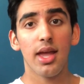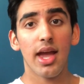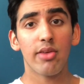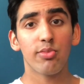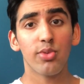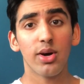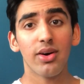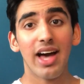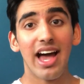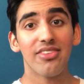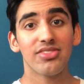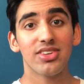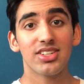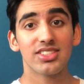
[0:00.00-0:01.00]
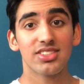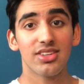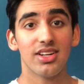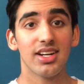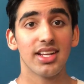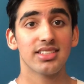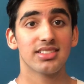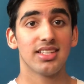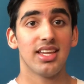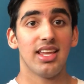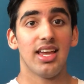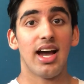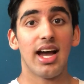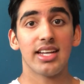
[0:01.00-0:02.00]
And well, after its earnings,
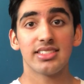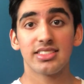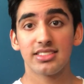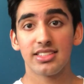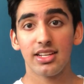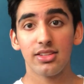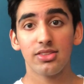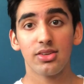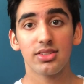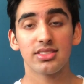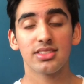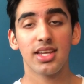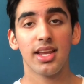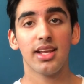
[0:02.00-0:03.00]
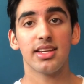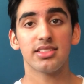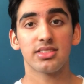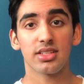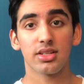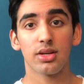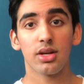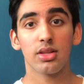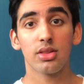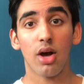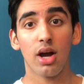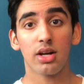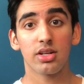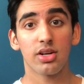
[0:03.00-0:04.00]
I still don't see it as a good
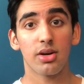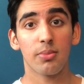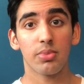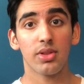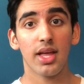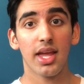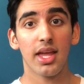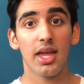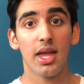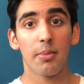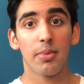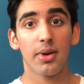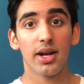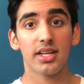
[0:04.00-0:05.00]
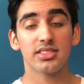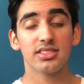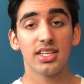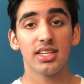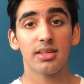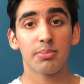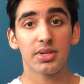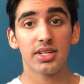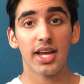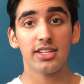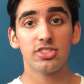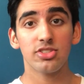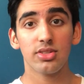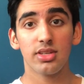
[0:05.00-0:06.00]
long-term play, but I see
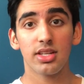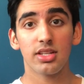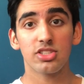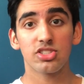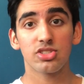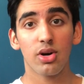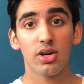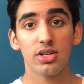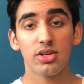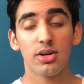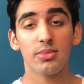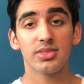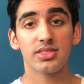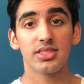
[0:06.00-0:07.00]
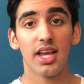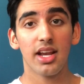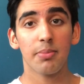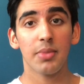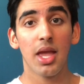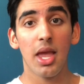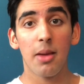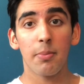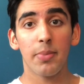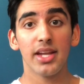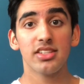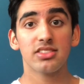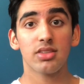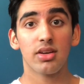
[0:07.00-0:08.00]
potential in a short-term setup
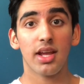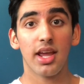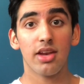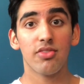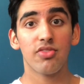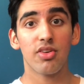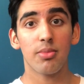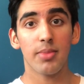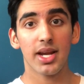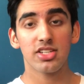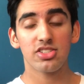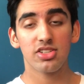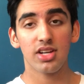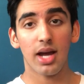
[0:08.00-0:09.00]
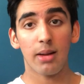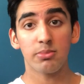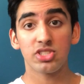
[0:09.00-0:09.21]
based on information I'm